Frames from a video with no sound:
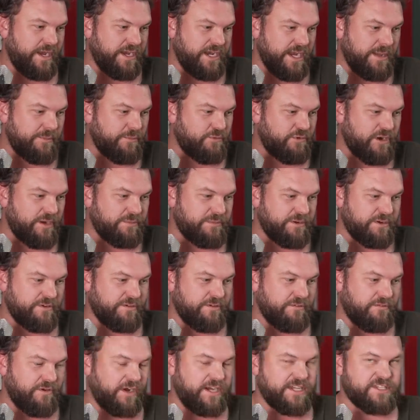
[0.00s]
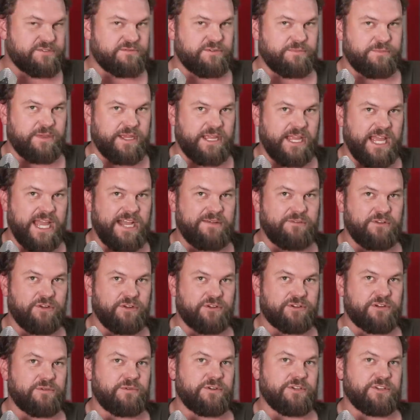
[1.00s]
number one bit of advice would be have a
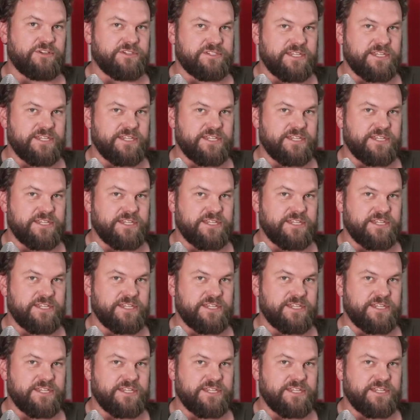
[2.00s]
look at what New